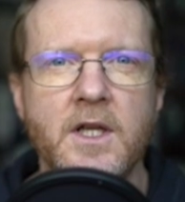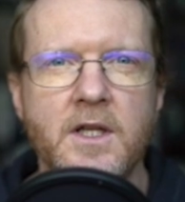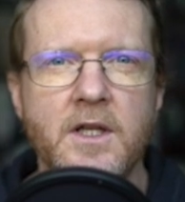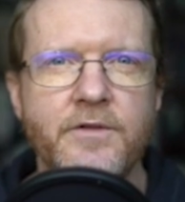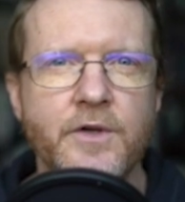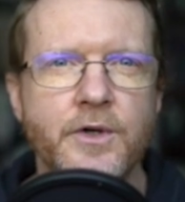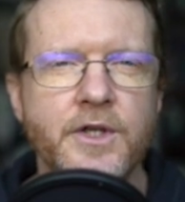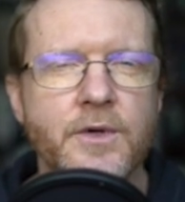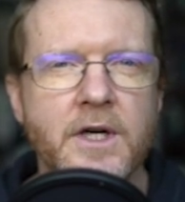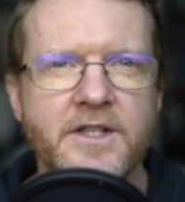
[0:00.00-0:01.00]
If your
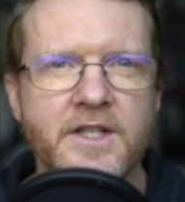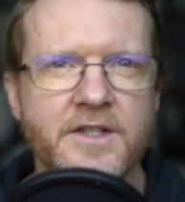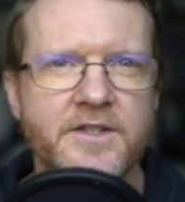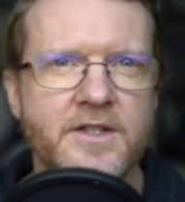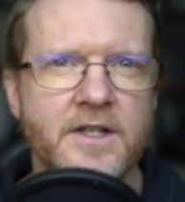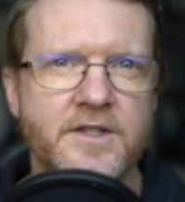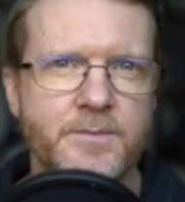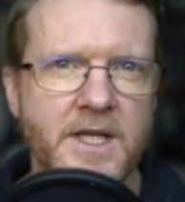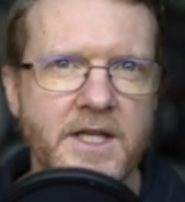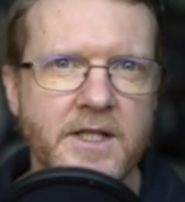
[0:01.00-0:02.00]
UI tests are
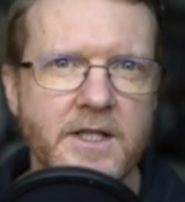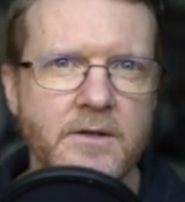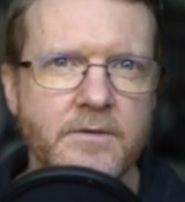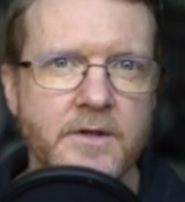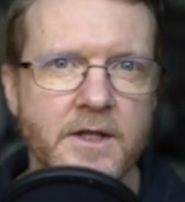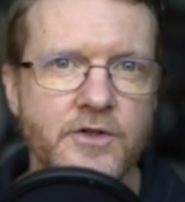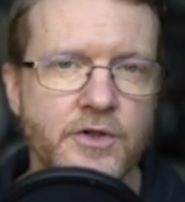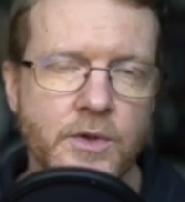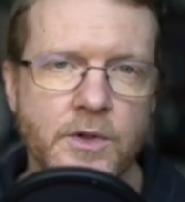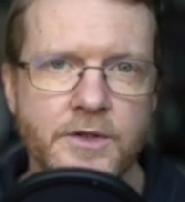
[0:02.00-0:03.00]
speedy, then
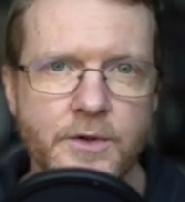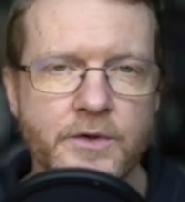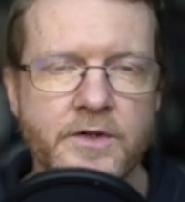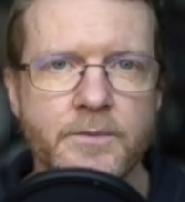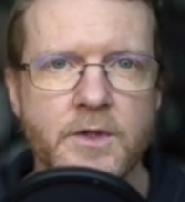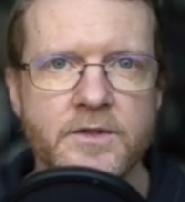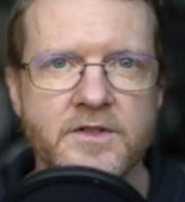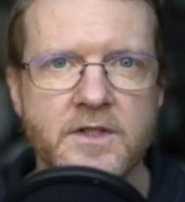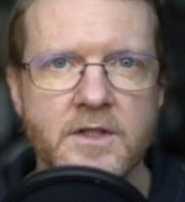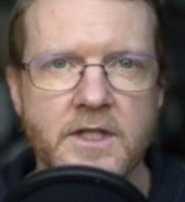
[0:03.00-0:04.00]
sure, use them
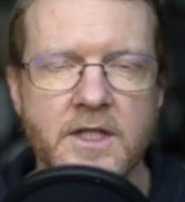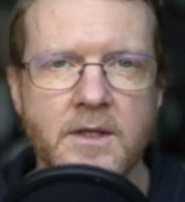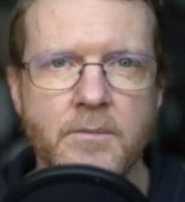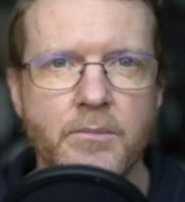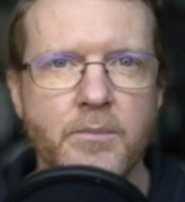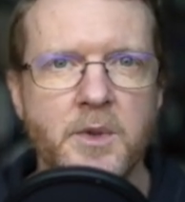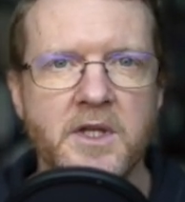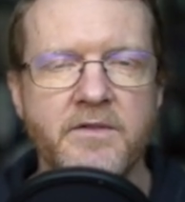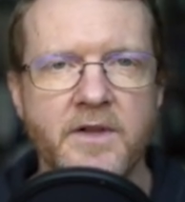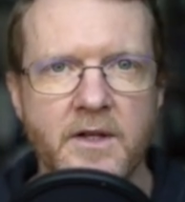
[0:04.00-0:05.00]
constantly. But
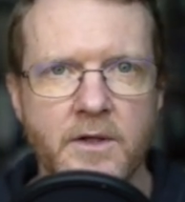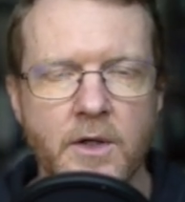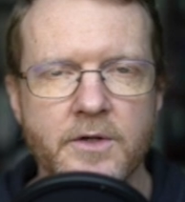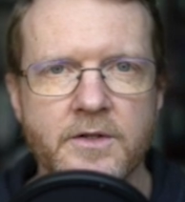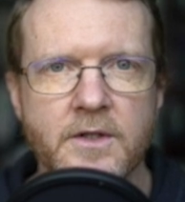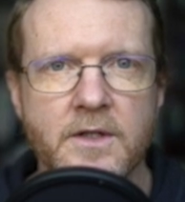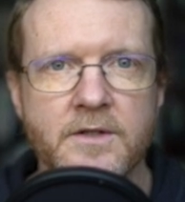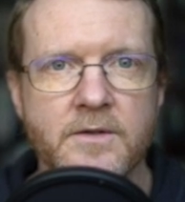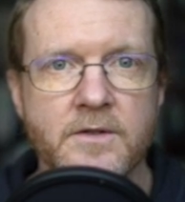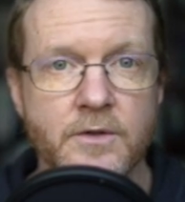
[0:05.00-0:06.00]
if they're not,
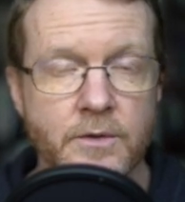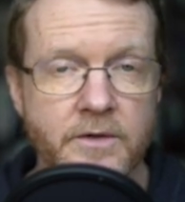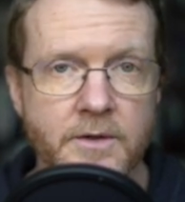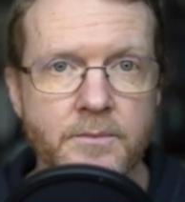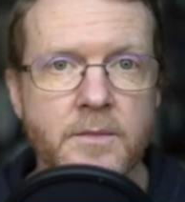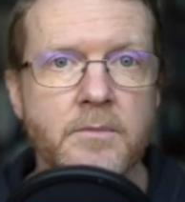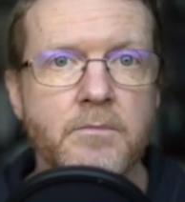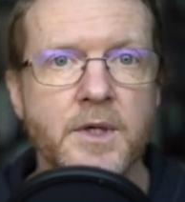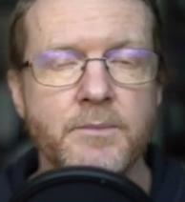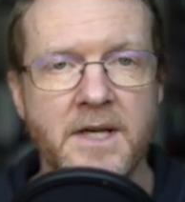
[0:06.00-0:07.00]
do them,
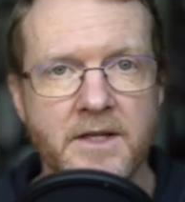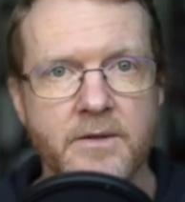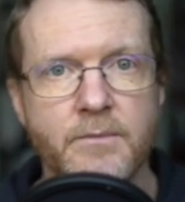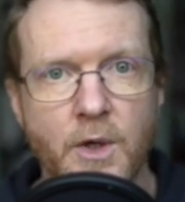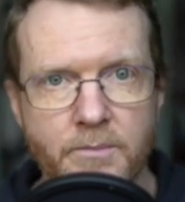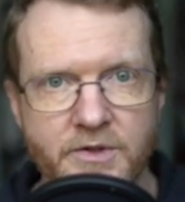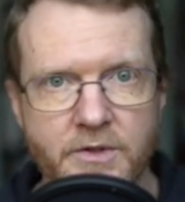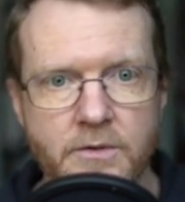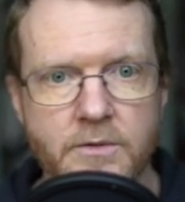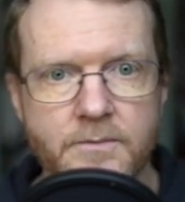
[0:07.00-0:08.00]
but make them
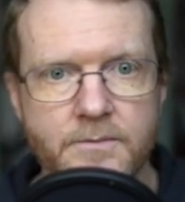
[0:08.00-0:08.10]
optional.